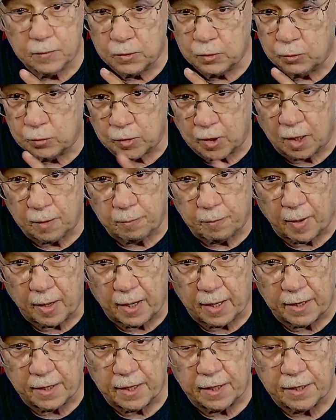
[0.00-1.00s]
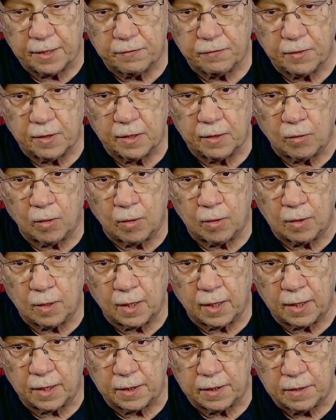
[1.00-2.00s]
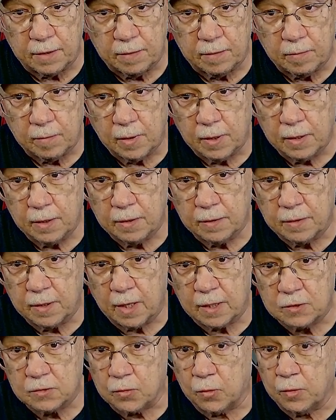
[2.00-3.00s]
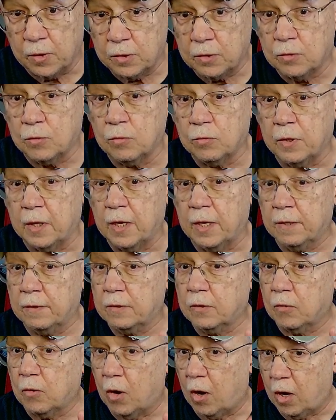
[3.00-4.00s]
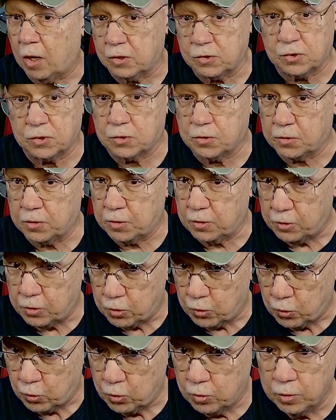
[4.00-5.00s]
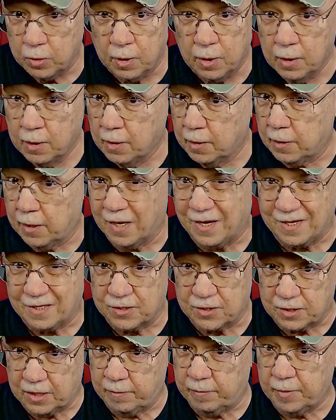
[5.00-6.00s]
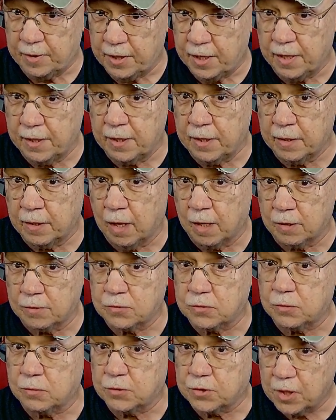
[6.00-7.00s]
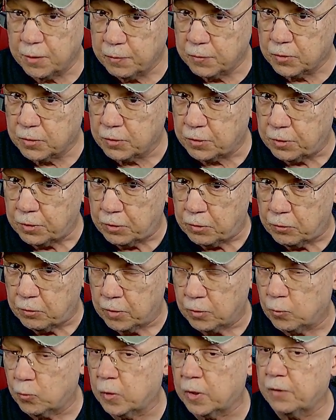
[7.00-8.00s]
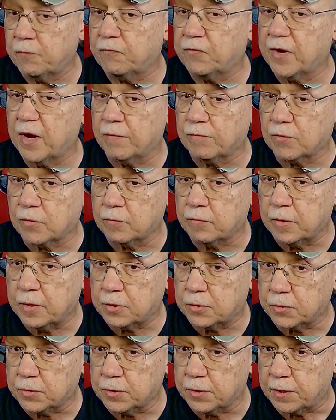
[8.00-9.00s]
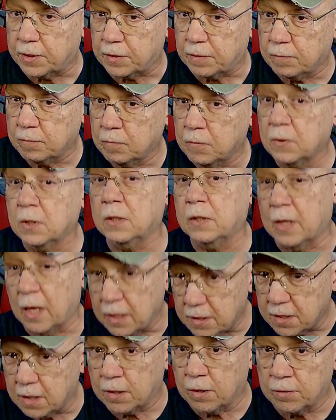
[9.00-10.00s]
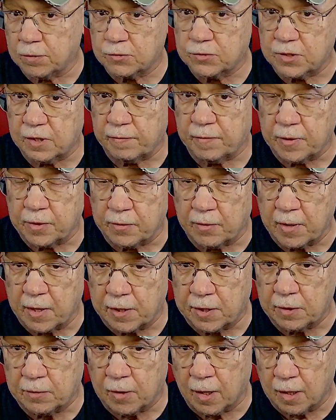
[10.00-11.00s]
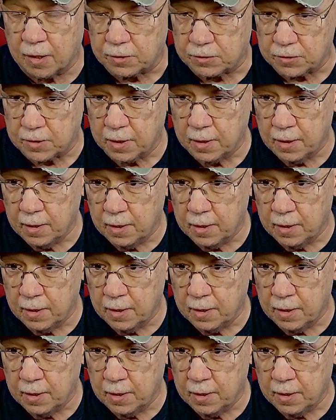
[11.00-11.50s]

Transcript: Do not buy anything online. That's going to then cost you like 70 $80 to ship to you. And what if we have to return it? That's another 70 or $80.